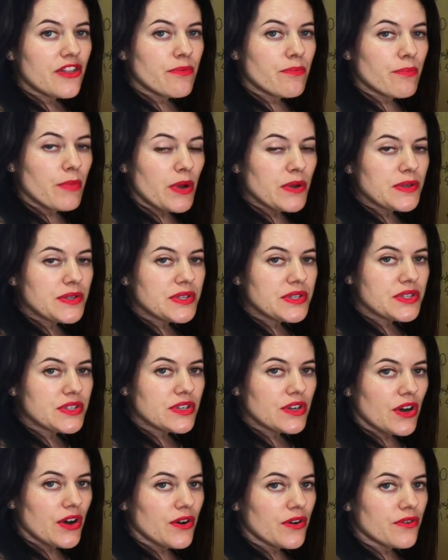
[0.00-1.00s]

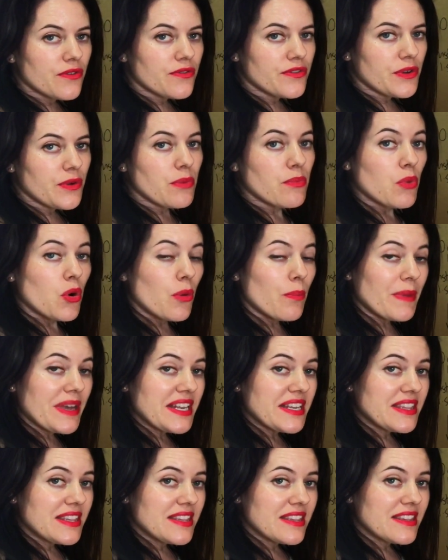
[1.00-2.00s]
there were more
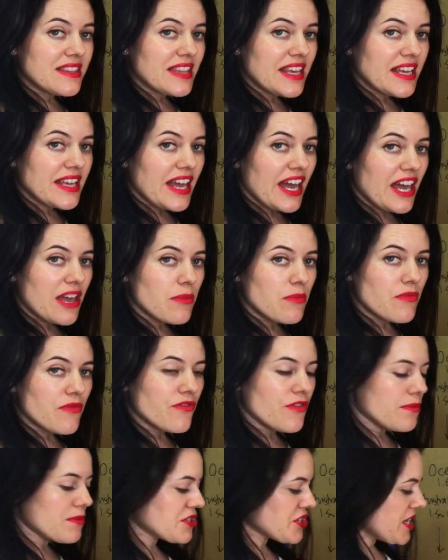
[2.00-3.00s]
men that came
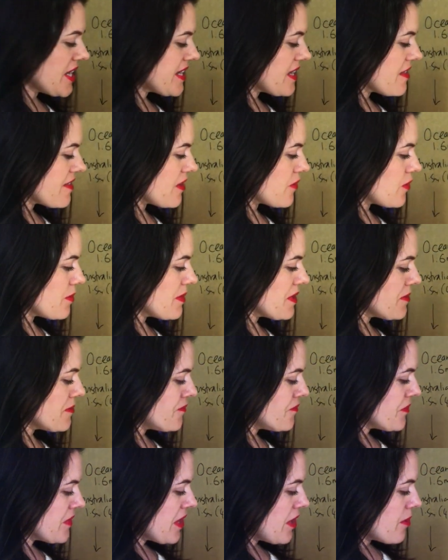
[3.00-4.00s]
from China than women,
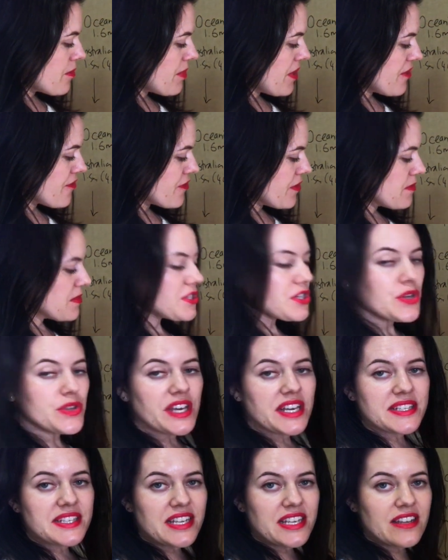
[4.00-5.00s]
but from
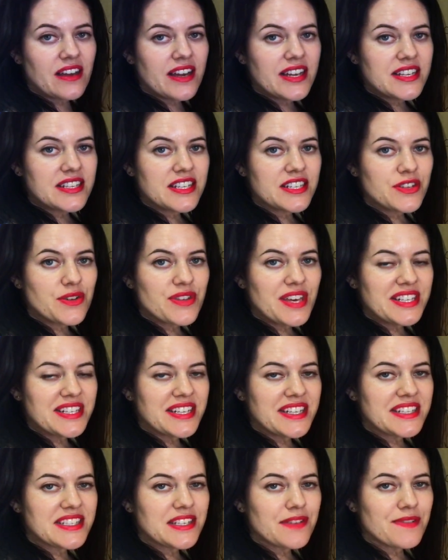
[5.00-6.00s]
2009 to
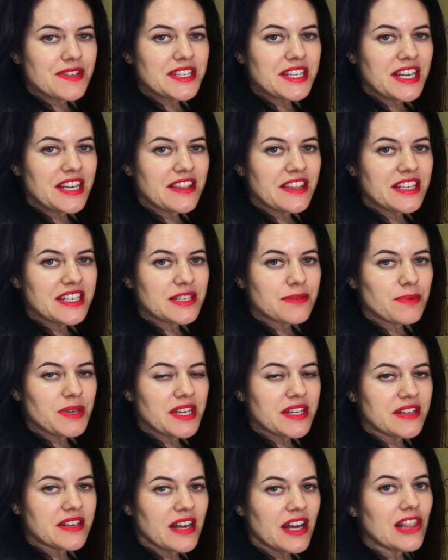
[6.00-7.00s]
2017 there's
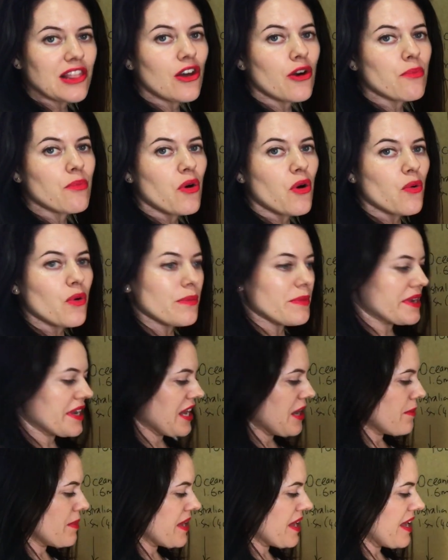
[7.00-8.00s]
been a lot more women
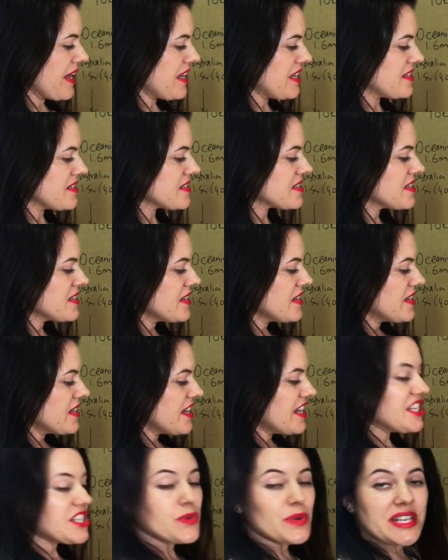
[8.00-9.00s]
coming, and
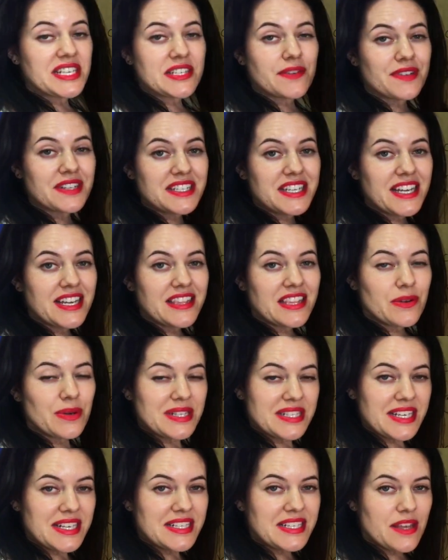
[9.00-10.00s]
in 2017 there were
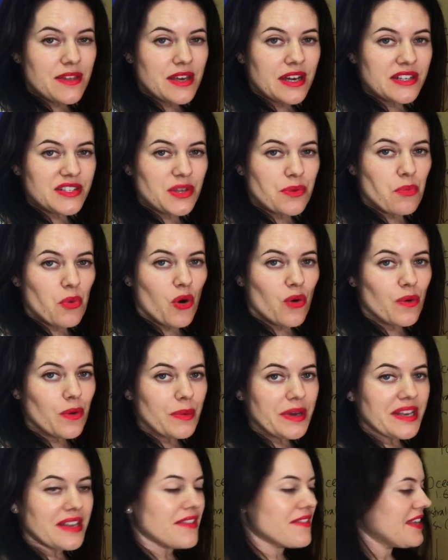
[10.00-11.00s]
60,000 more
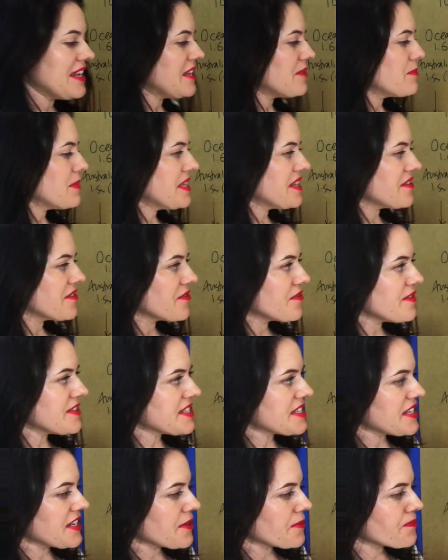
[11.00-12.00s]
women than men
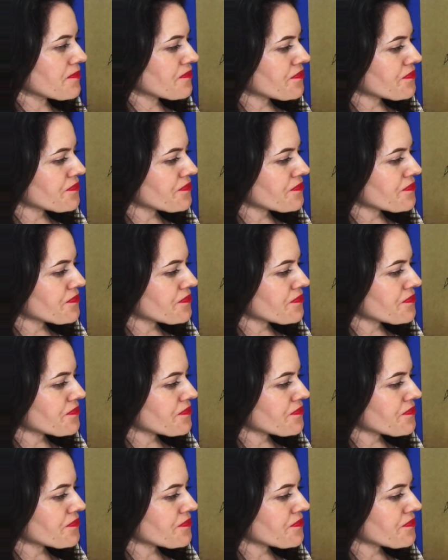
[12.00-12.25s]
visiting.